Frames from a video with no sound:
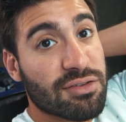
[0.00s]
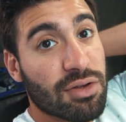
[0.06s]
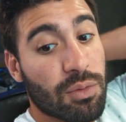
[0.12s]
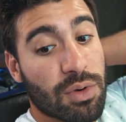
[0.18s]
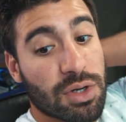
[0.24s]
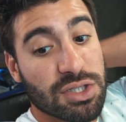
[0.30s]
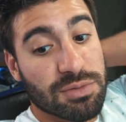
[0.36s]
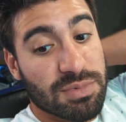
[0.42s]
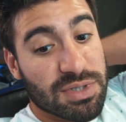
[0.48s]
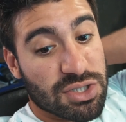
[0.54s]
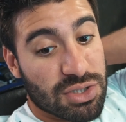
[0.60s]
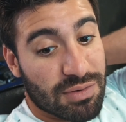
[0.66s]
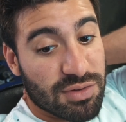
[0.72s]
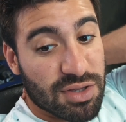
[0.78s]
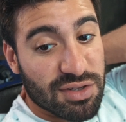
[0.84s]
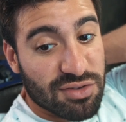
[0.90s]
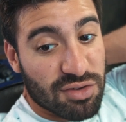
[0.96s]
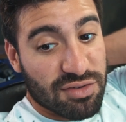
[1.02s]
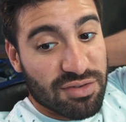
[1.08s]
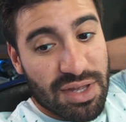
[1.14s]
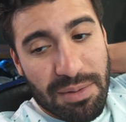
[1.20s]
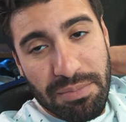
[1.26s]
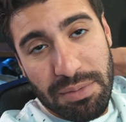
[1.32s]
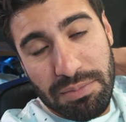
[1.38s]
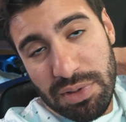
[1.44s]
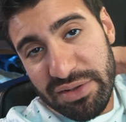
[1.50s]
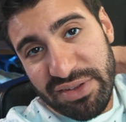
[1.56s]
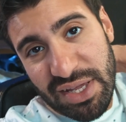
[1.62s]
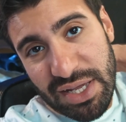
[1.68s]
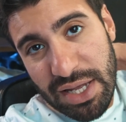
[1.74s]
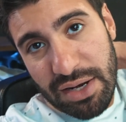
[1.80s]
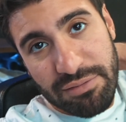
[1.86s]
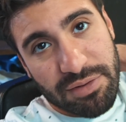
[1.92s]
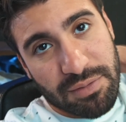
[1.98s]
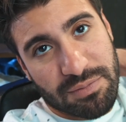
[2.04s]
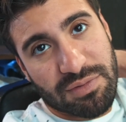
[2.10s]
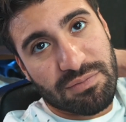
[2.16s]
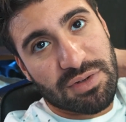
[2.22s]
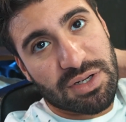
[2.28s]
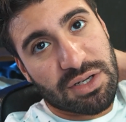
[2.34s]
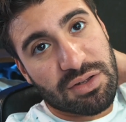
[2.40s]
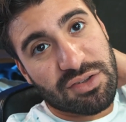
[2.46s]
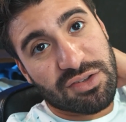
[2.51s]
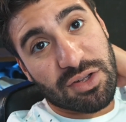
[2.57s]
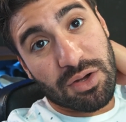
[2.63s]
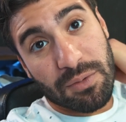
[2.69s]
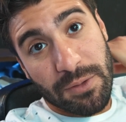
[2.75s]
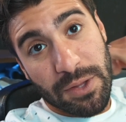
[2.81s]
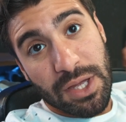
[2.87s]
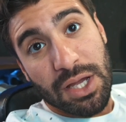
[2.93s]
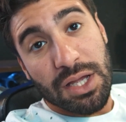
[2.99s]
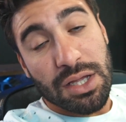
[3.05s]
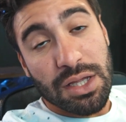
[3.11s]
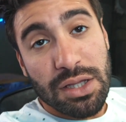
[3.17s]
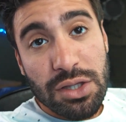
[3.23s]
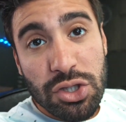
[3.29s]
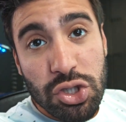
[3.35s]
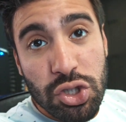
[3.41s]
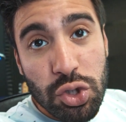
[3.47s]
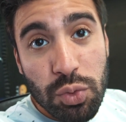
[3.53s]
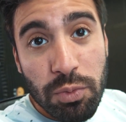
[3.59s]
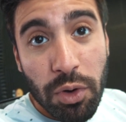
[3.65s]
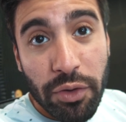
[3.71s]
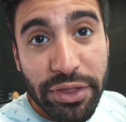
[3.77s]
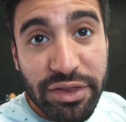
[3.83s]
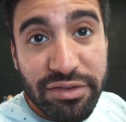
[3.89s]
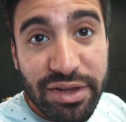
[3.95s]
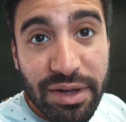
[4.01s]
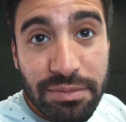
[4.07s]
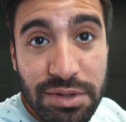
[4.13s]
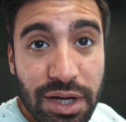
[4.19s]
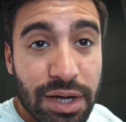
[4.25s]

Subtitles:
So I want to just make sure everything's all set, but plus I gotta film some videos, so do both at the same